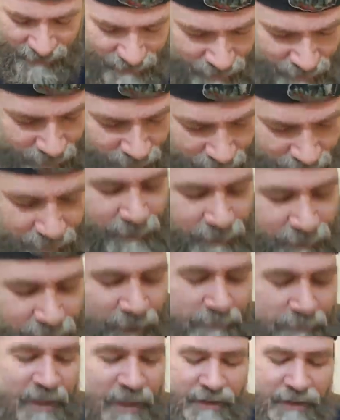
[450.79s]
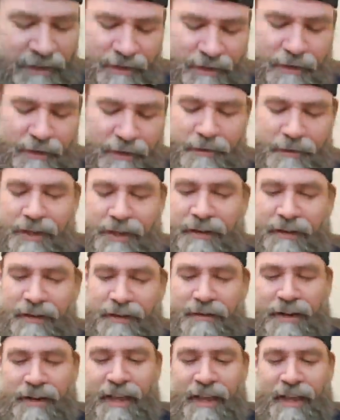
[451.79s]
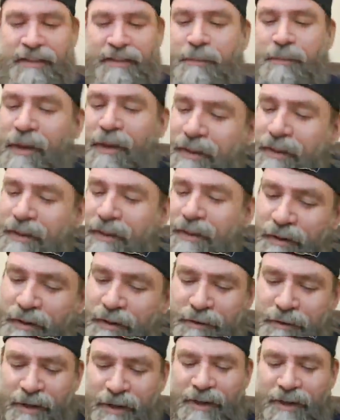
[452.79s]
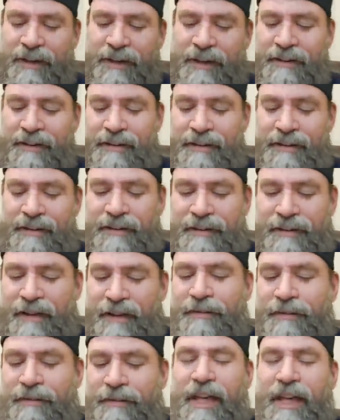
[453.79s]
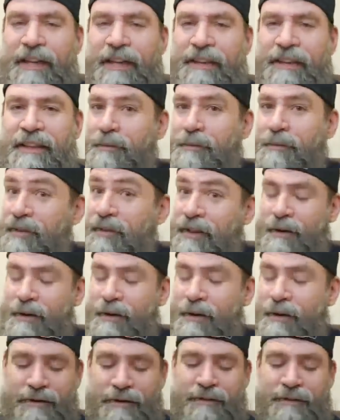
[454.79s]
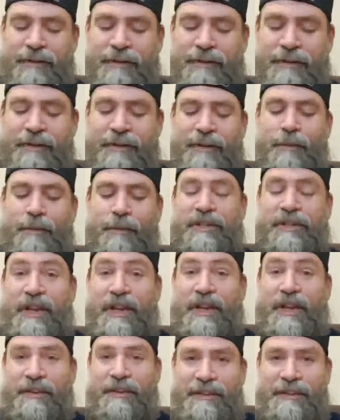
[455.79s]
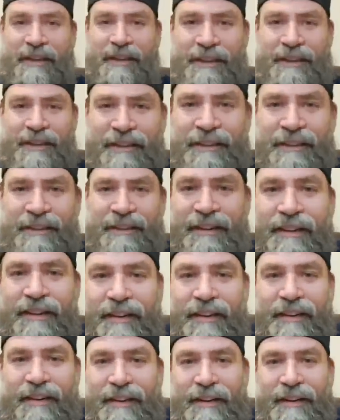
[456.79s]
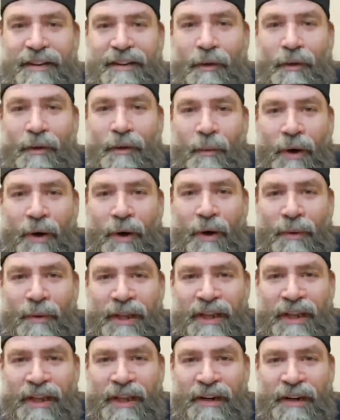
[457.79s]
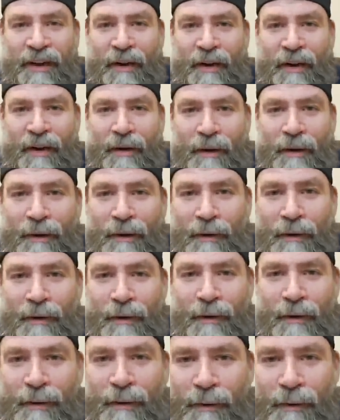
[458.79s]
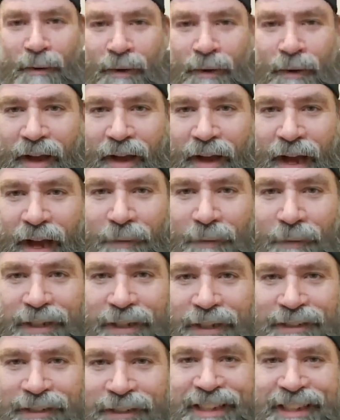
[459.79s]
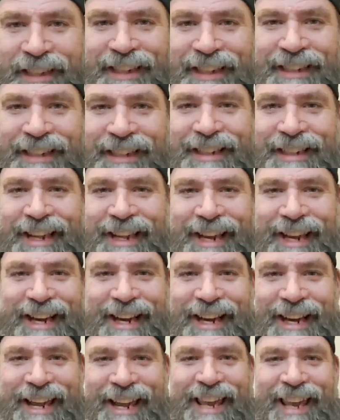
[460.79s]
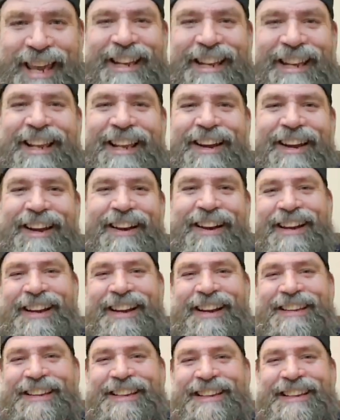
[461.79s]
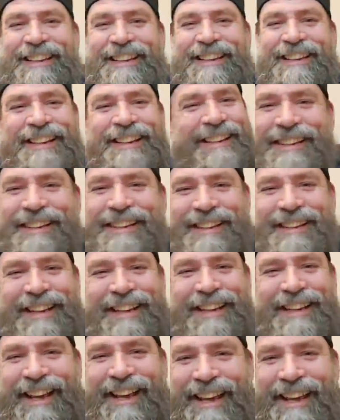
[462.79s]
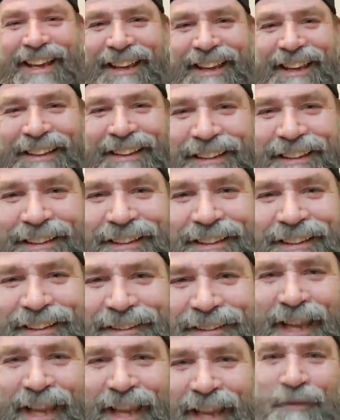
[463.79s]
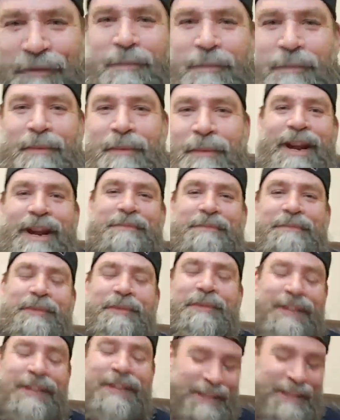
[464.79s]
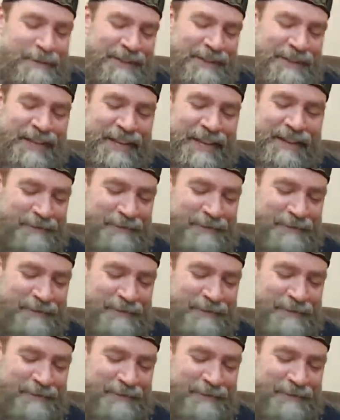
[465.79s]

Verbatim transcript: Let's see if I can pick the ghost out. Yeah, this is probably the ghost right here. I feel like this one's the ghost. We shall see. Woden, oh, I want to see it. Eat it, or eat it. Aye, aye, uh, aye. Save the bubble wrap. Really, Missy L?